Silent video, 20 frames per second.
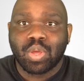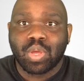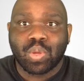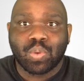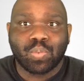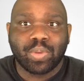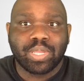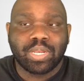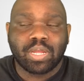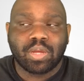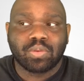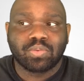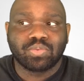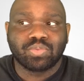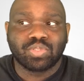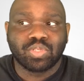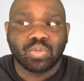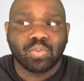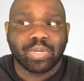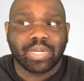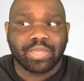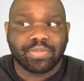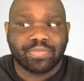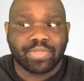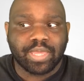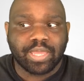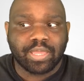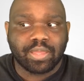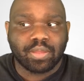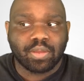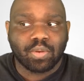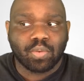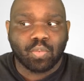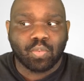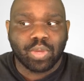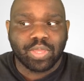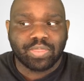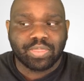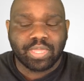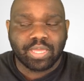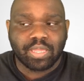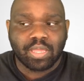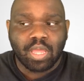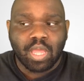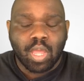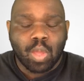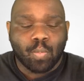we don't do anything with it.